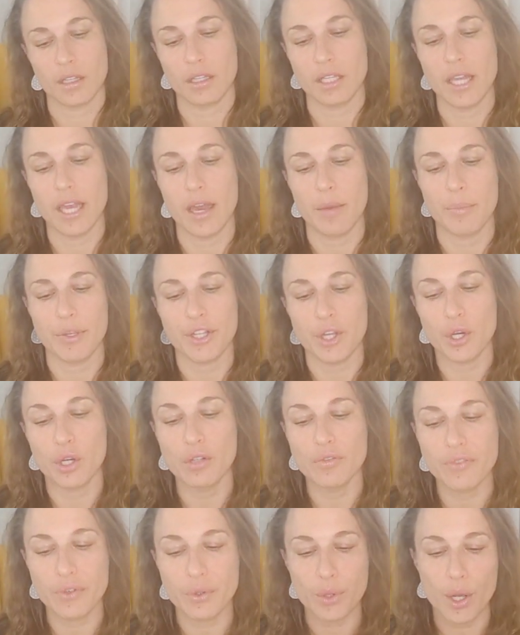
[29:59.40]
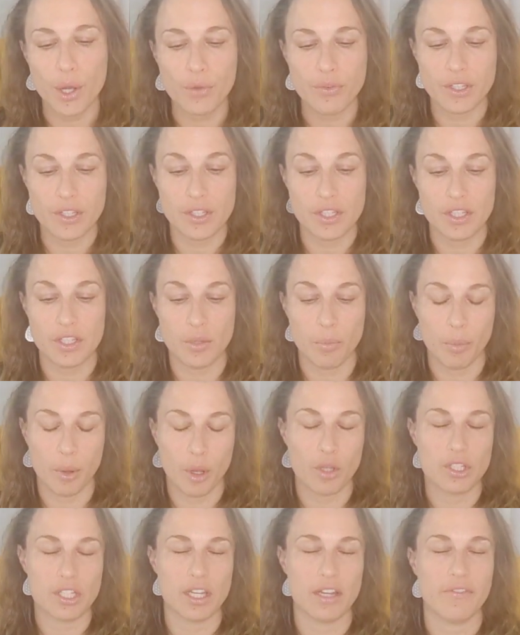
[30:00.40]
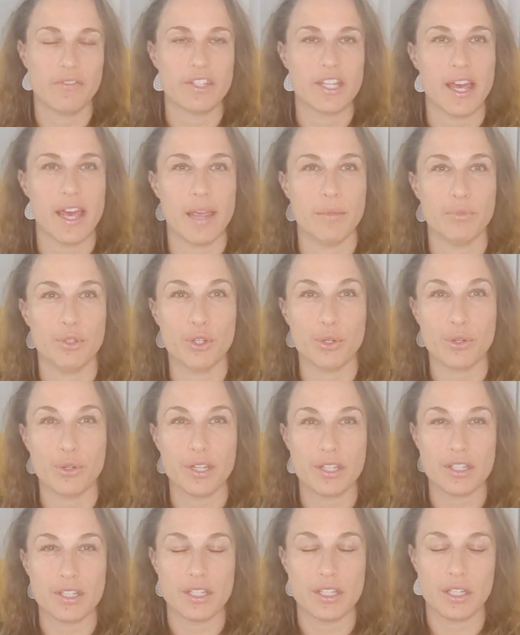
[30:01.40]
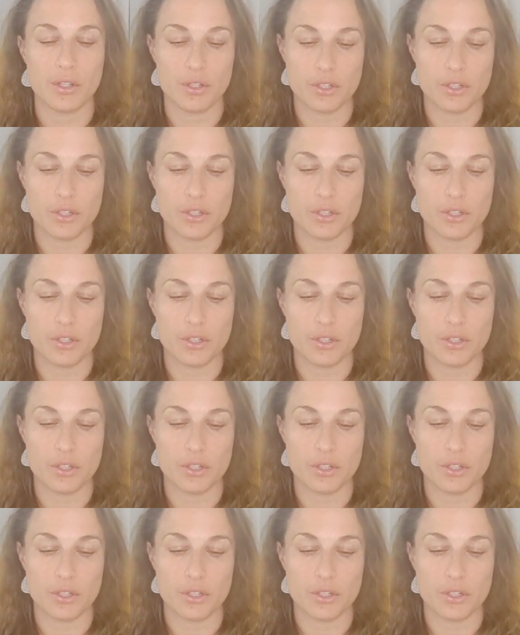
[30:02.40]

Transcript: yeah, but overall, this is a positive time. Uranus is in